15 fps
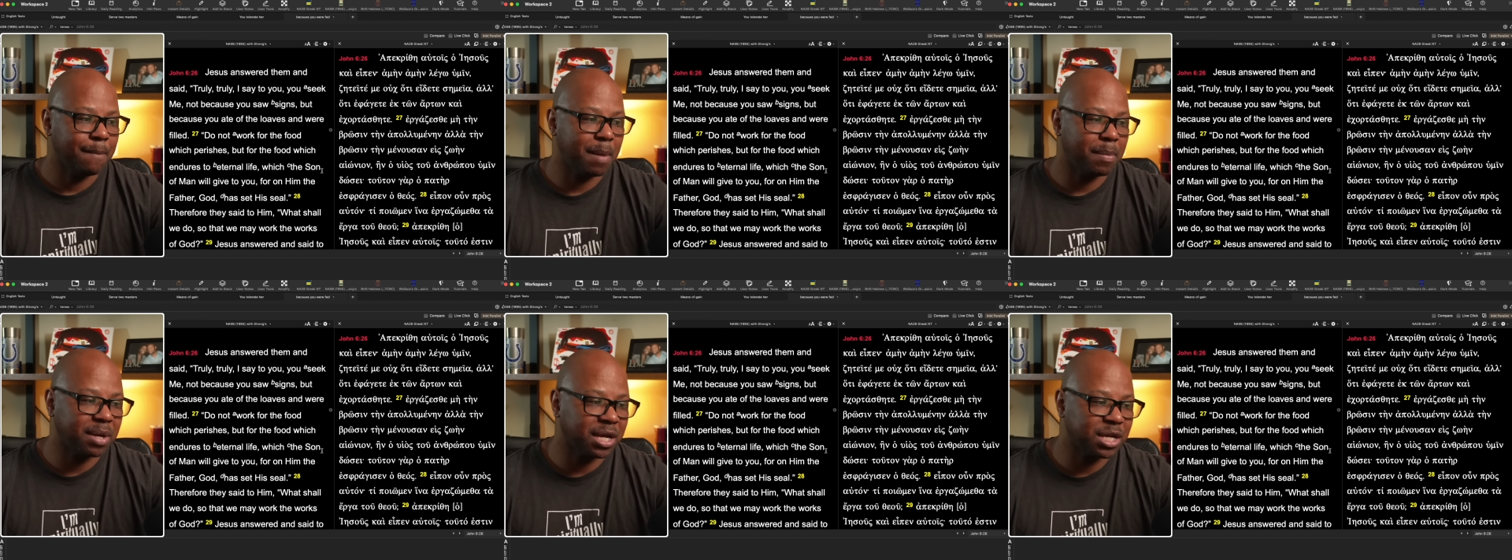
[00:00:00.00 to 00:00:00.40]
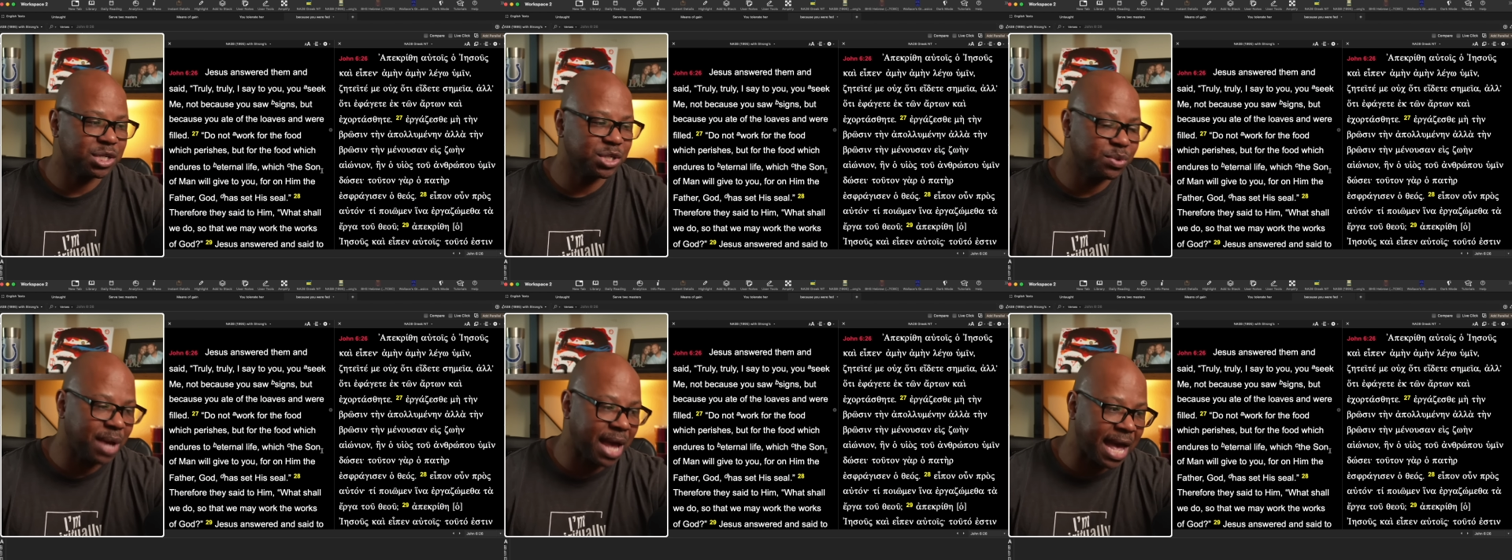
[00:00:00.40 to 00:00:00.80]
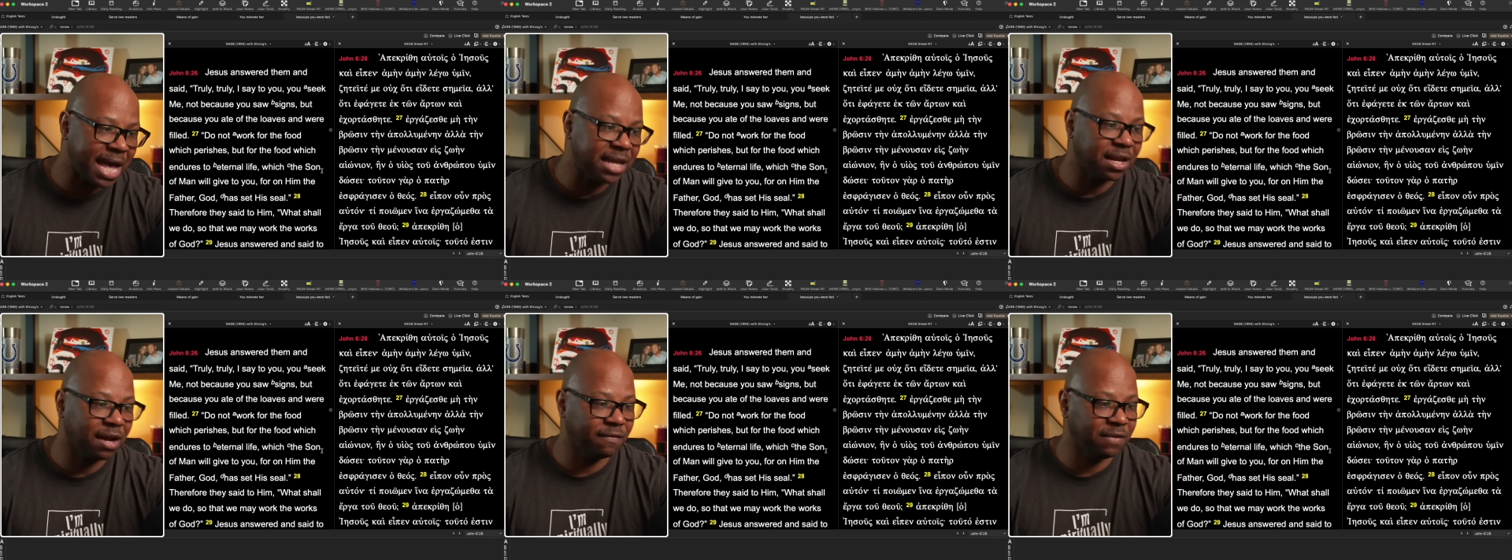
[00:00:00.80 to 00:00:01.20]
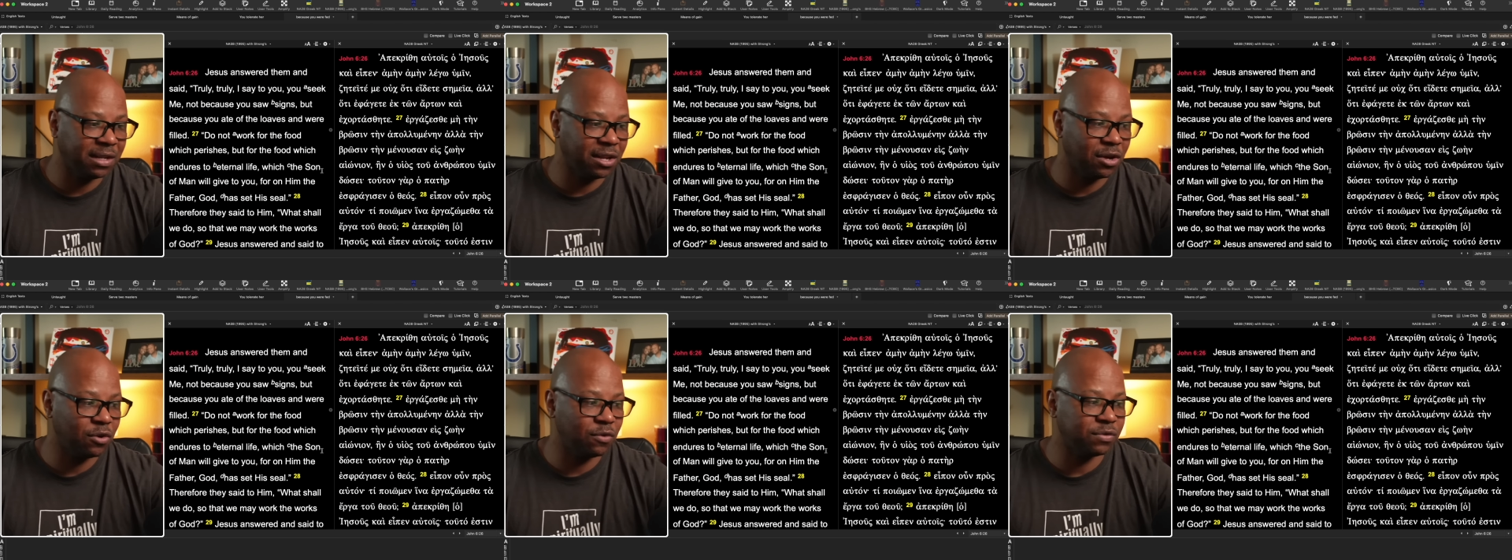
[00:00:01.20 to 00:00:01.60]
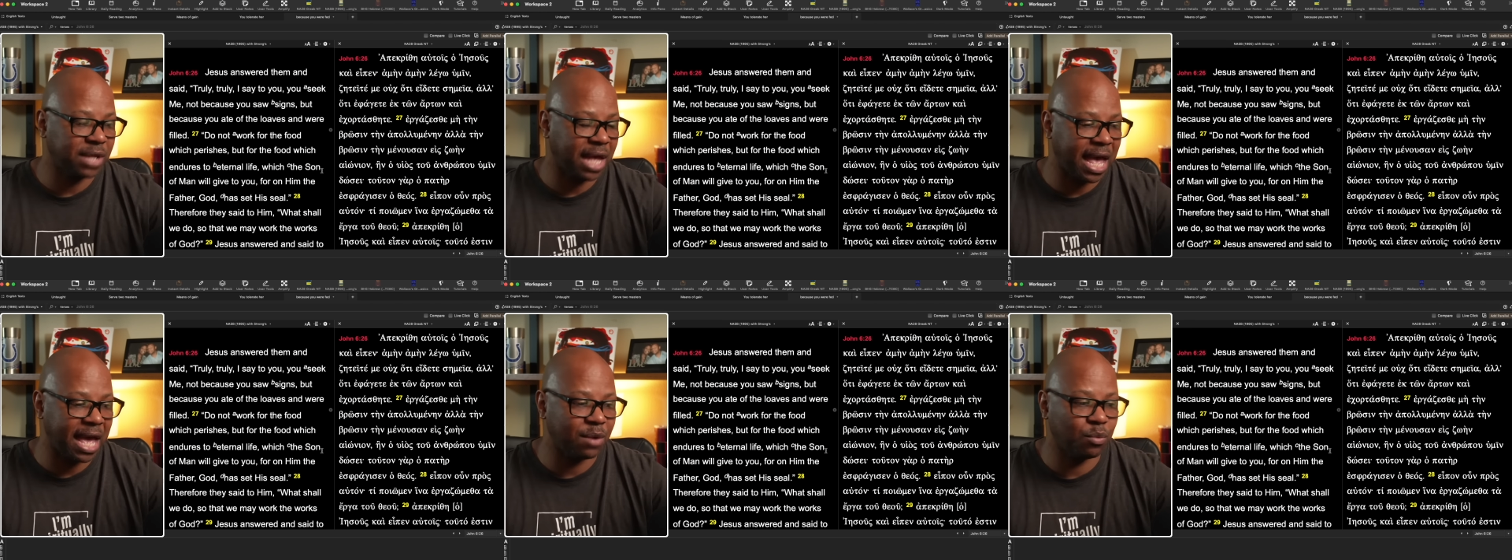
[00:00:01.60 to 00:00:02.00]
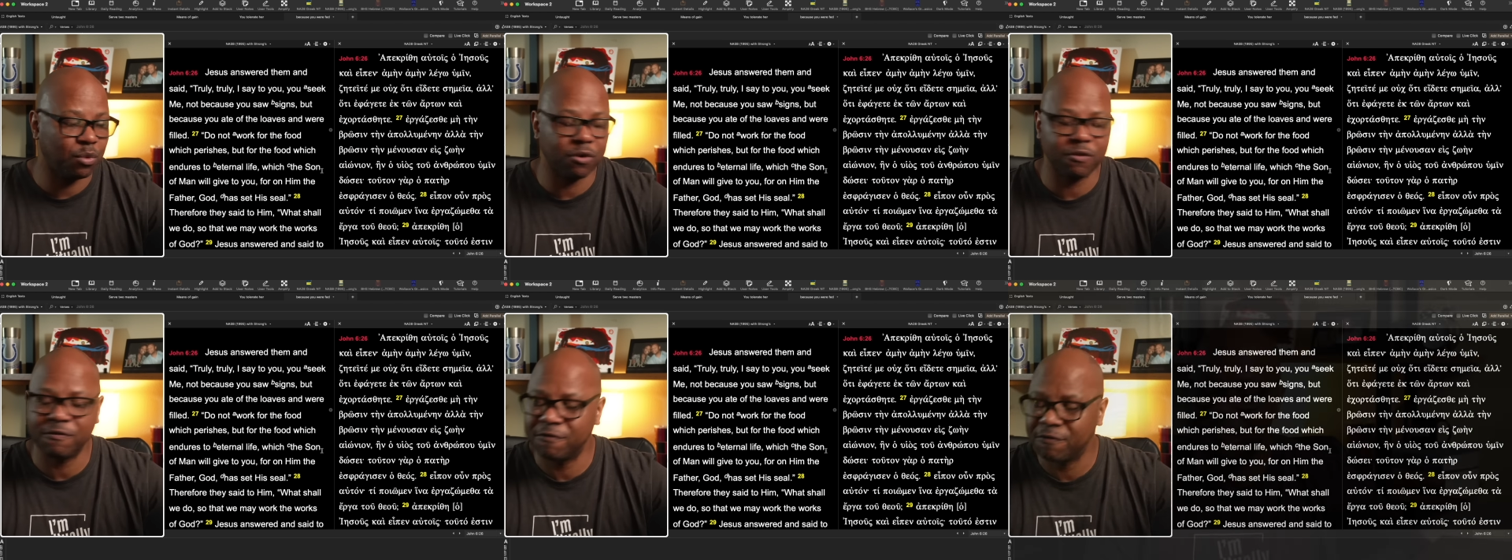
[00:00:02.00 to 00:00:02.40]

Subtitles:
but because you ate of the loaves and were